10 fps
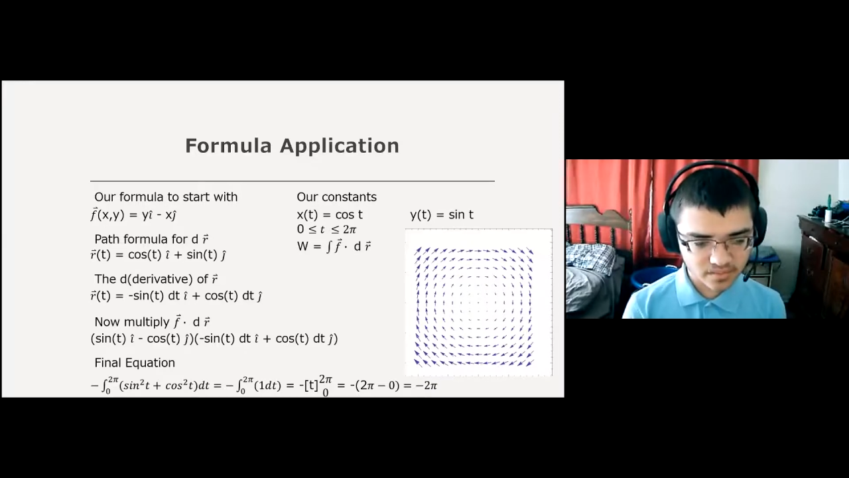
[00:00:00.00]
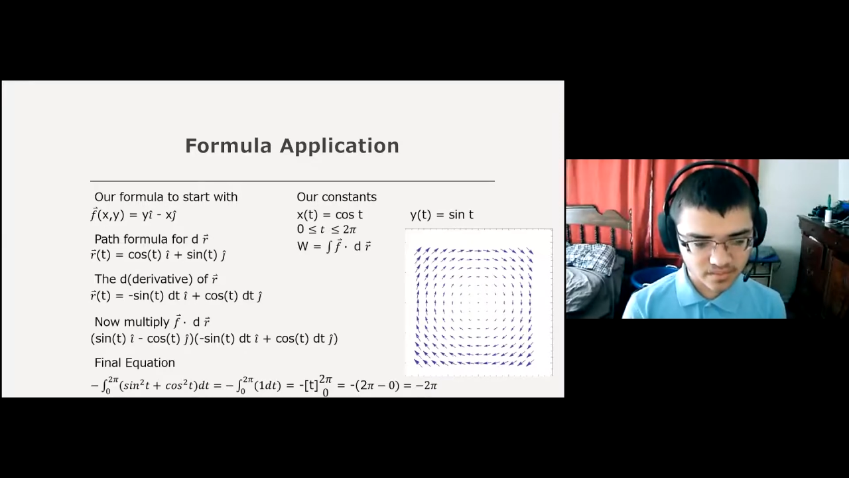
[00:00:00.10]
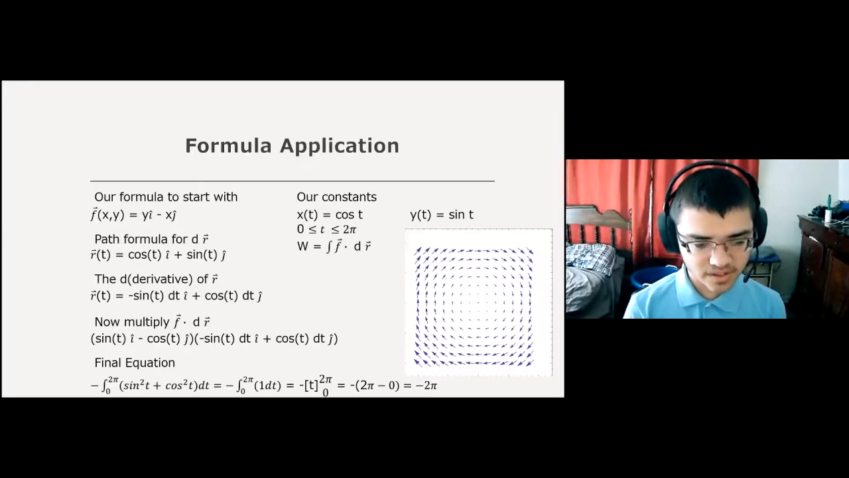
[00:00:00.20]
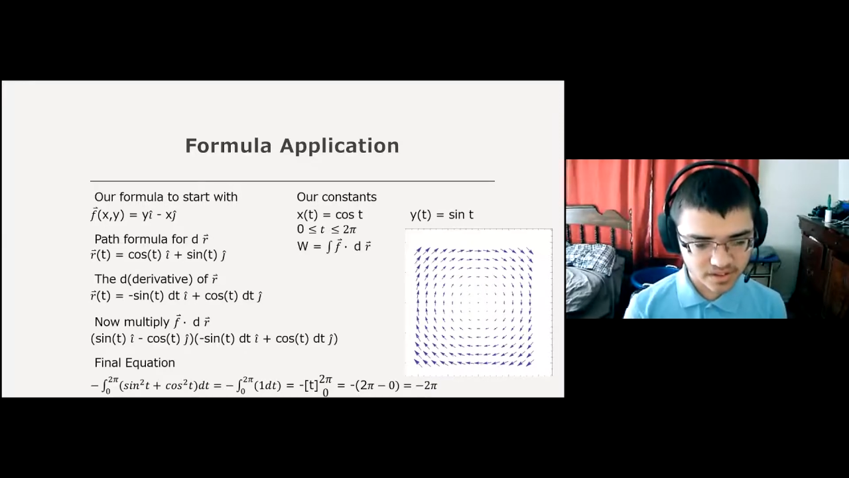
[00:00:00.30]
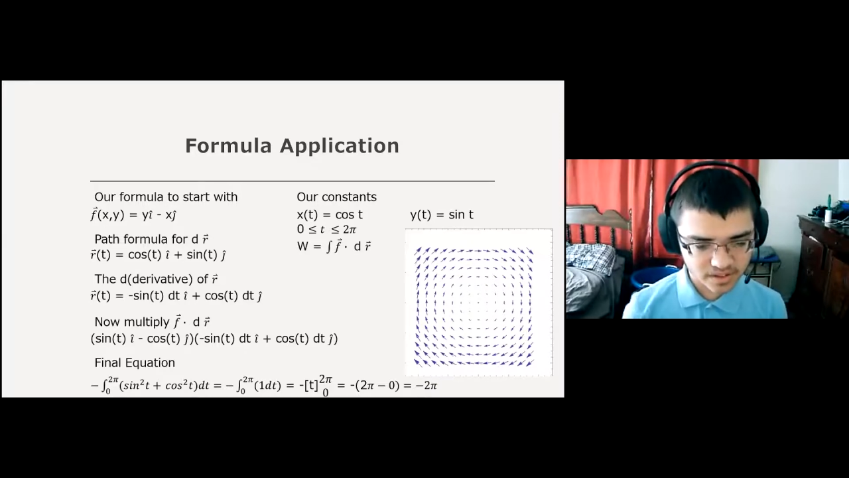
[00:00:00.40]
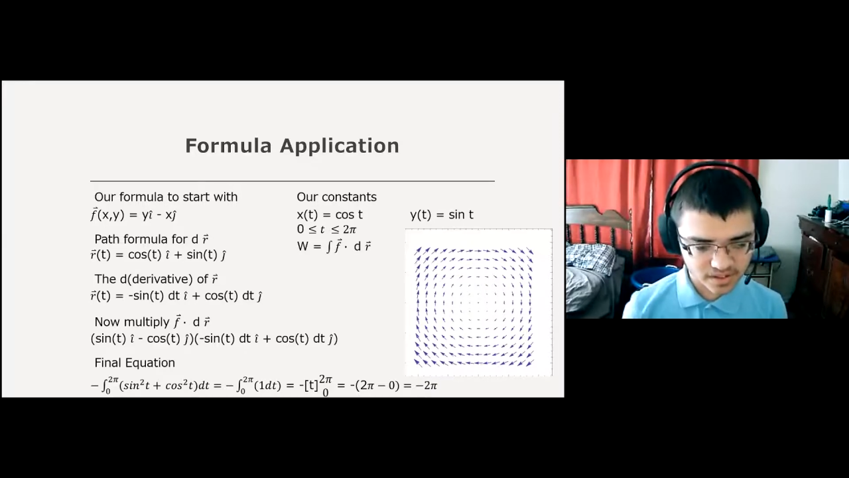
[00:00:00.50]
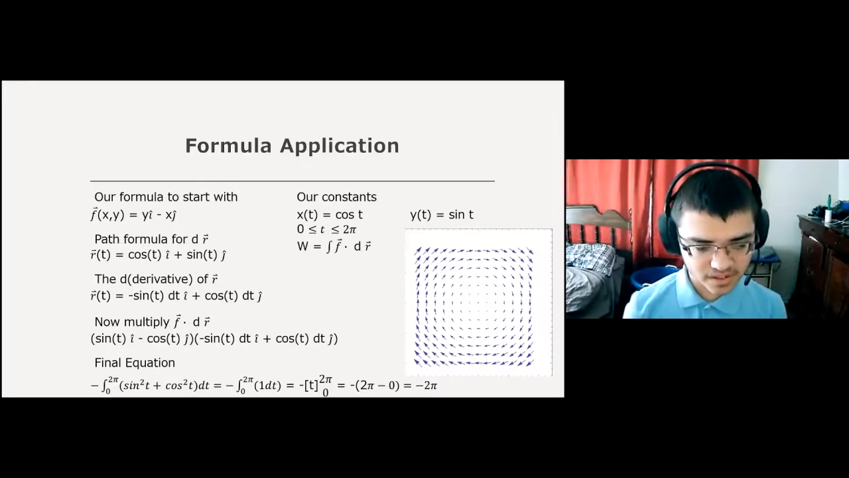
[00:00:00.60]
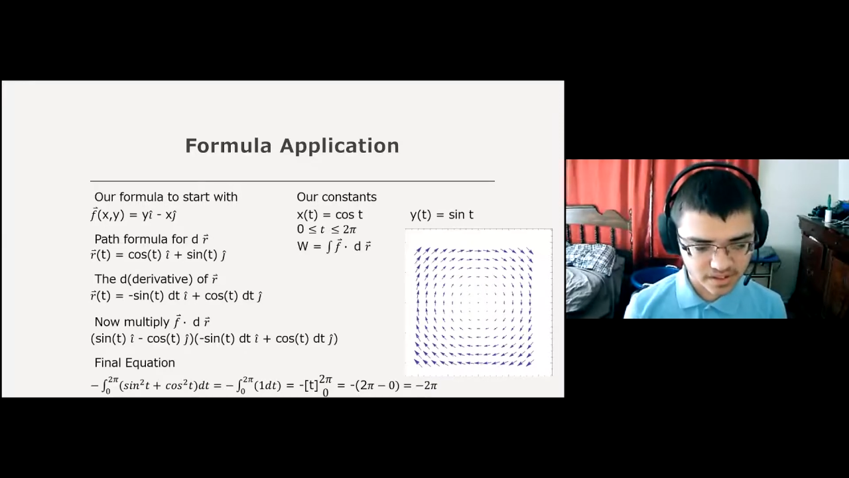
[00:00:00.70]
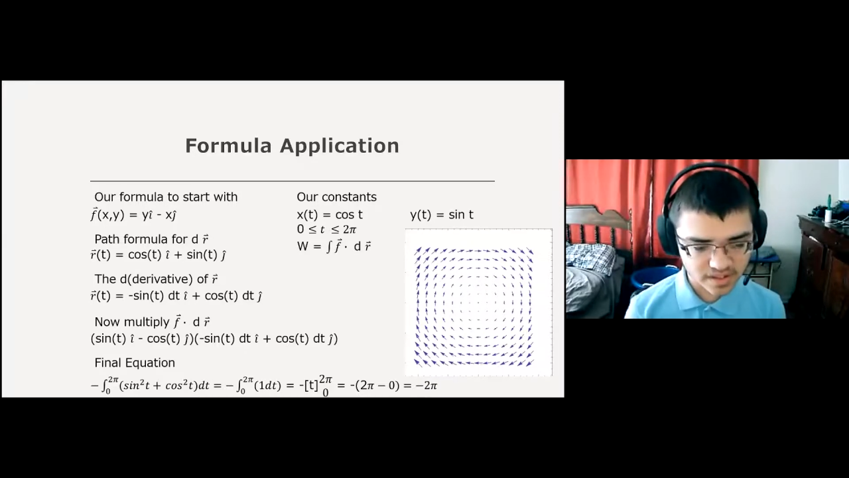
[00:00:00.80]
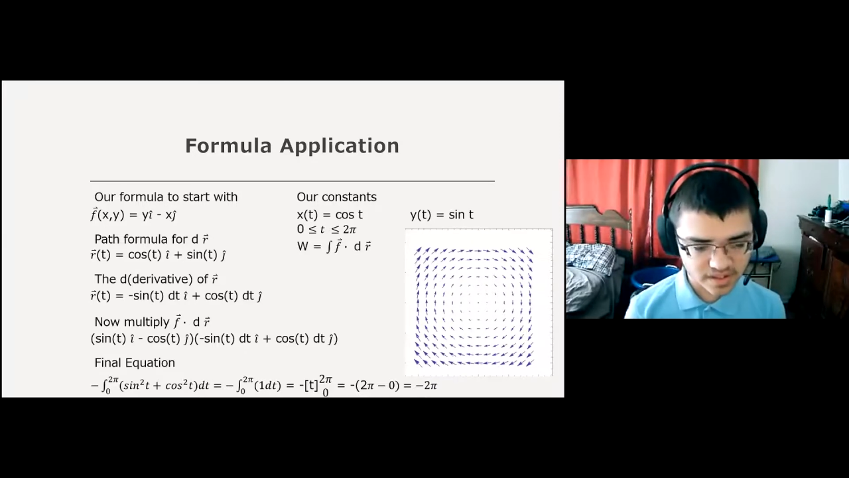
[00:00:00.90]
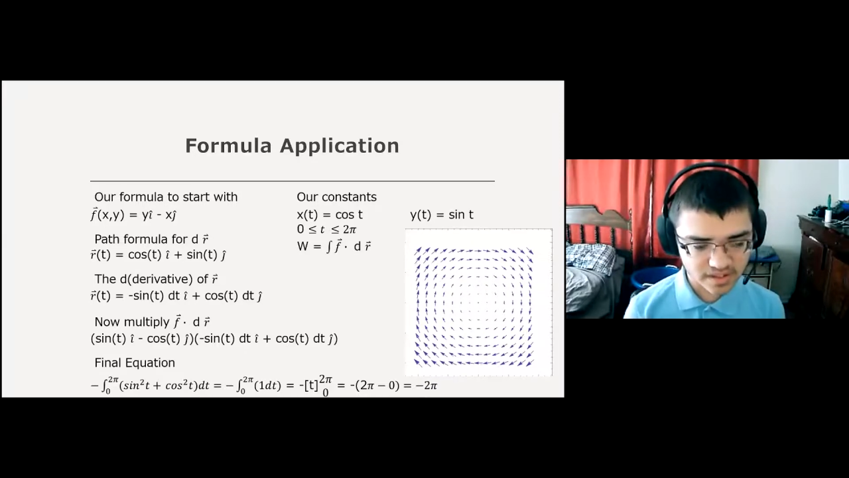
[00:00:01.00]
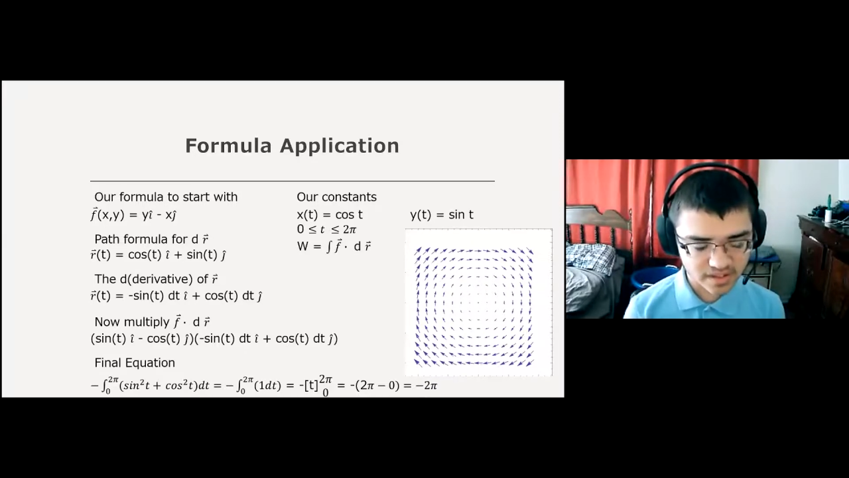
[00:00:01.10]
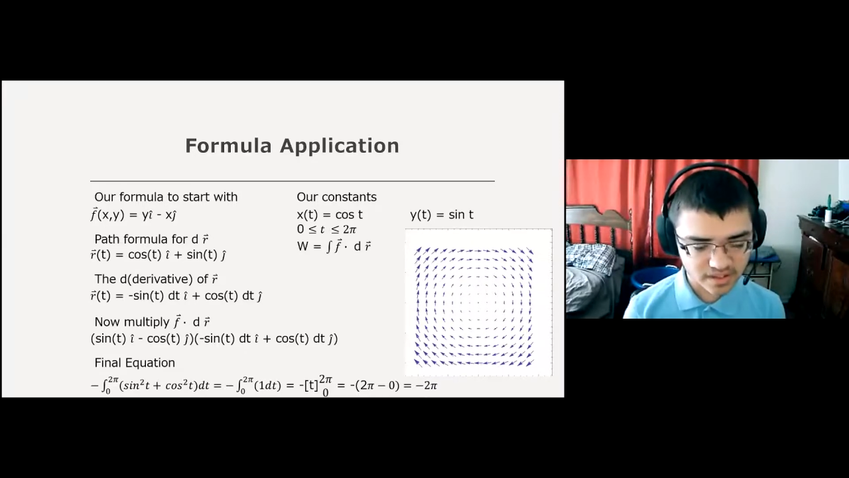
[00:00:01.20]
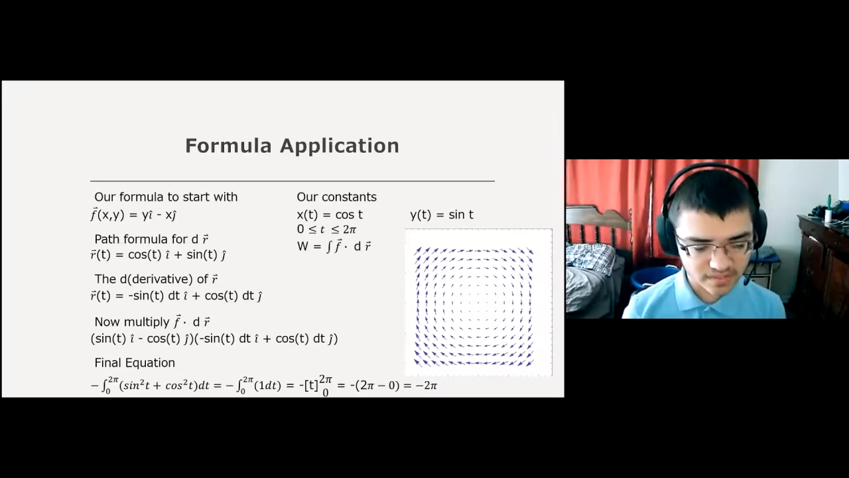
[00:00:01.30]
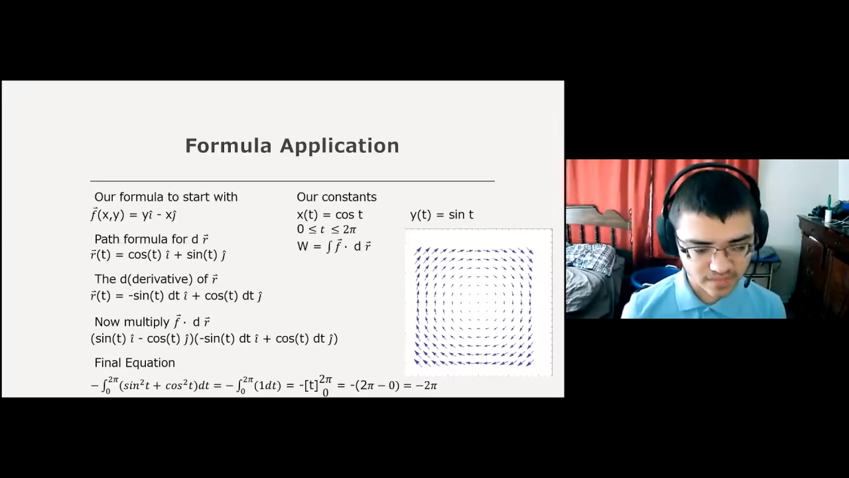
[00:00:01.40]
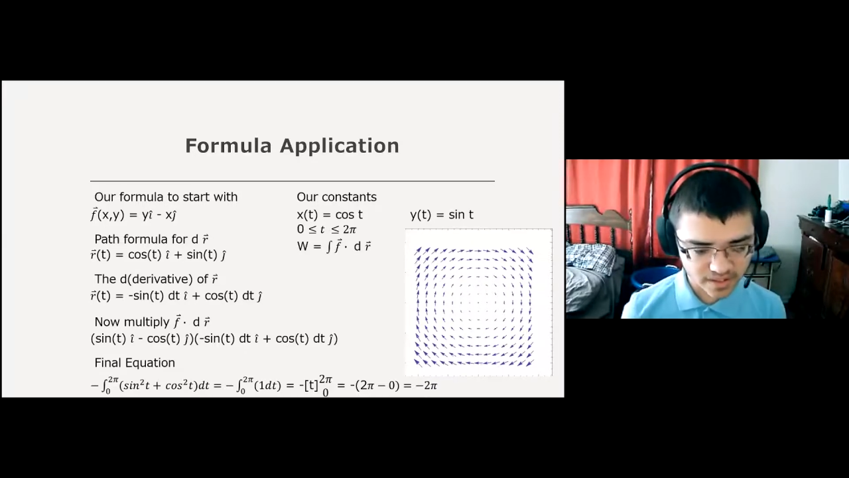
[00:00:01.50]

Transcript: which you see there, and then you